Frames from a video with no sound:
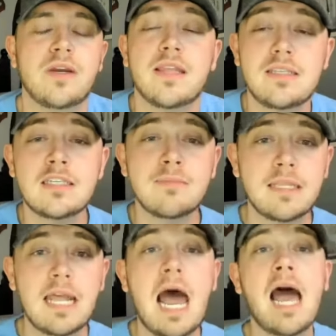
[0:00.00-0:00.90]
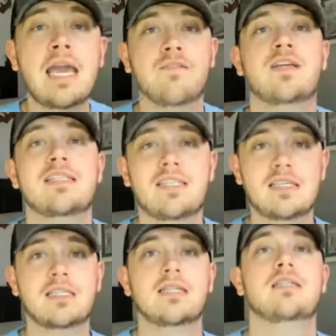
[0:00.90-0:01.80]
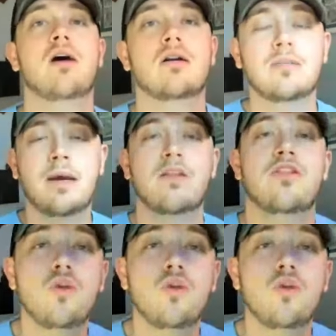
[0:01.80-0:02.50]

And this is something that I have consistently talked about